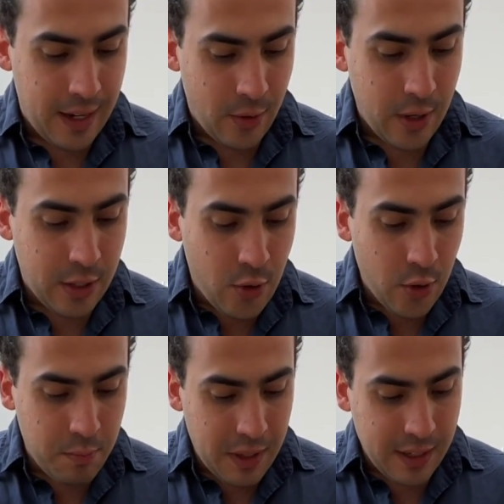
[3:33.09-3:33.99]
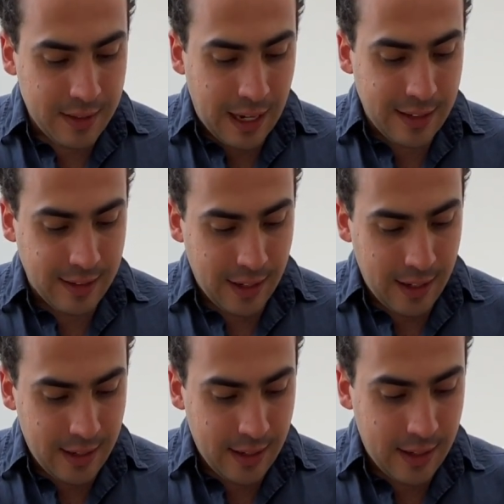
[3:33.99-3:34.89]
Or it could be a salsa.